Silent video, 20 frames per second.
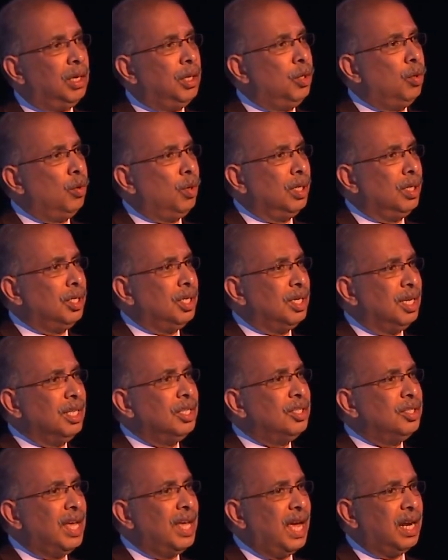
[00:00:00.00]
you can
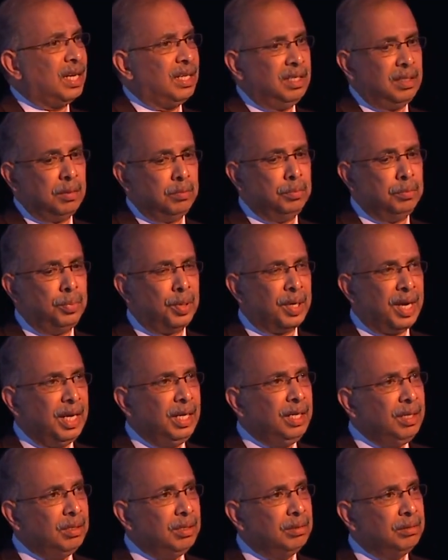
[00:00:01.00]
transact
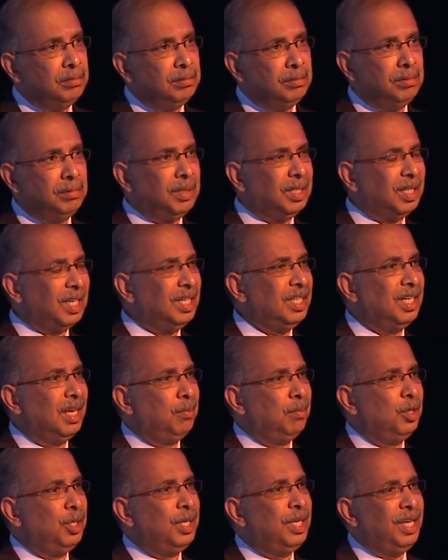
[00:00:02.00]
Brent and
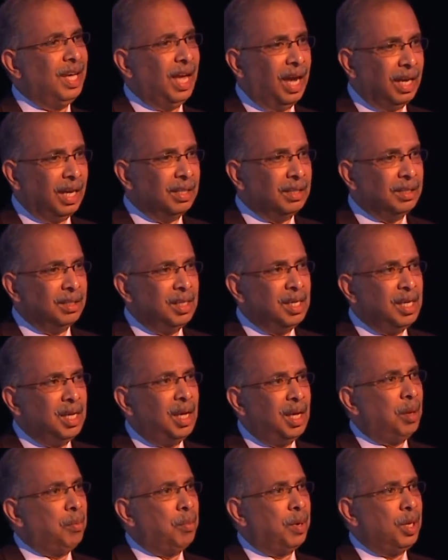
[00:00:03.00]
WTI,
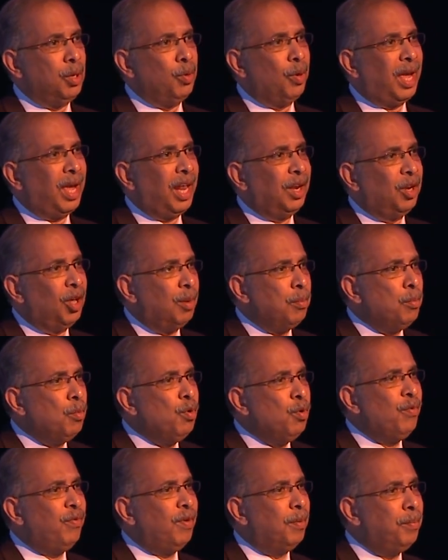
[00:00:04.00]
but you cannot
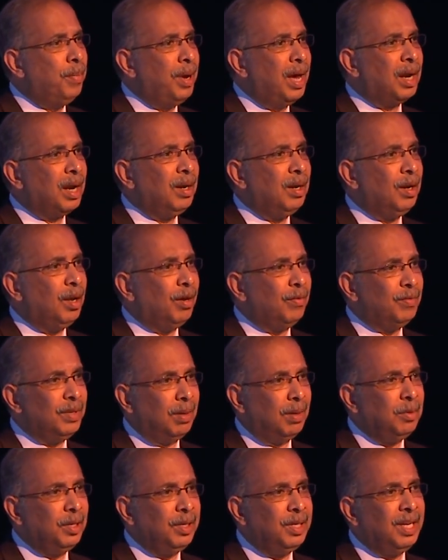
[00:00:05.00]
move a barrel of
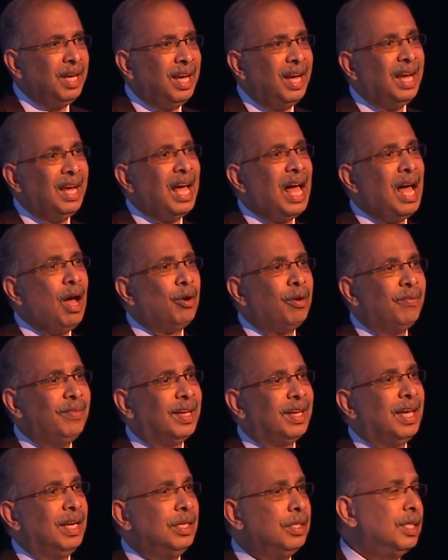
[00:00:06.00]
WTI out of
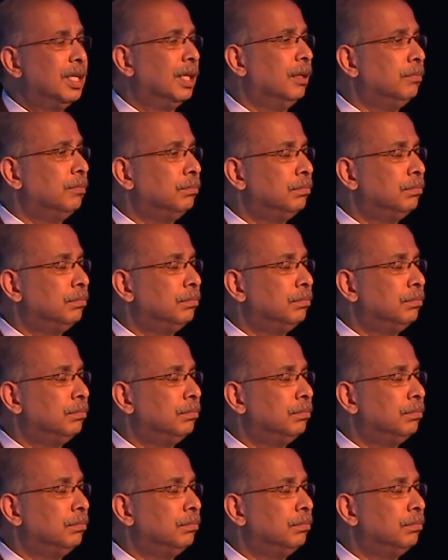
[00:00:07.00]
the country.